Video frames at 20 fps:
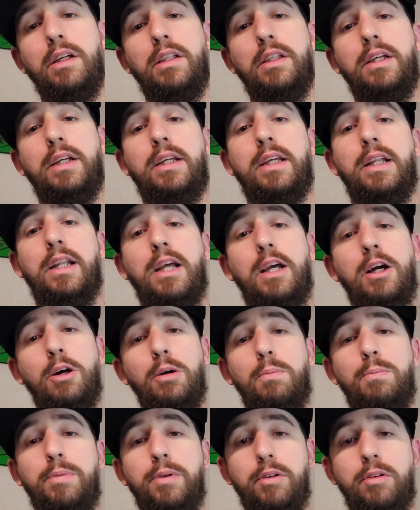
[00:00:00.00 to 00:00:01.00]
that can
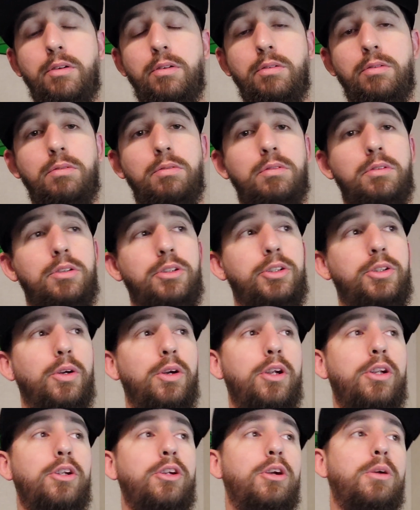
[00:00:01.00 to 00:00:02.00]
help you
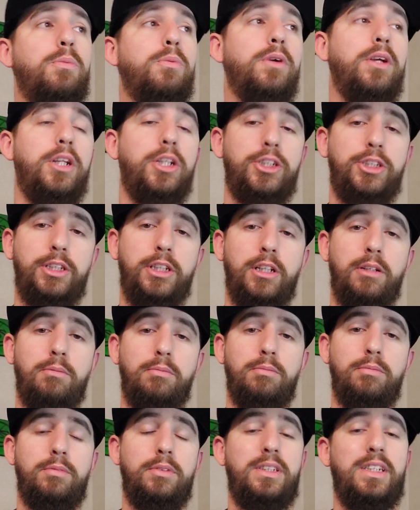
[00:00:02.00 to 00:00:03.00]
during your apprenticeship
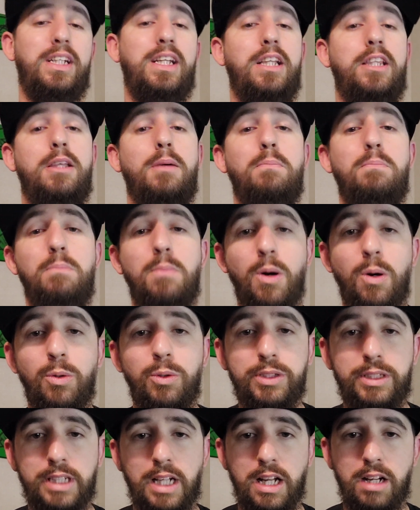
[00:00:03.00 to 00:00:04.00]
to get the
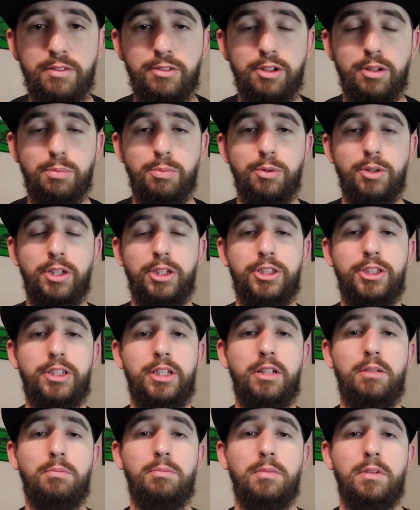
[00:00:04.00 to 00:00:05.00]
most out of your
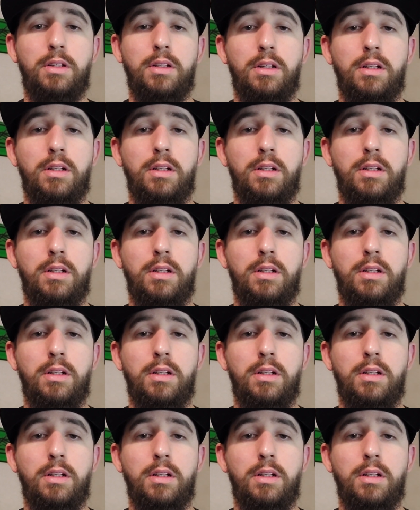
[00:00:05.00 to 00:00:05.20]
apprenticeship.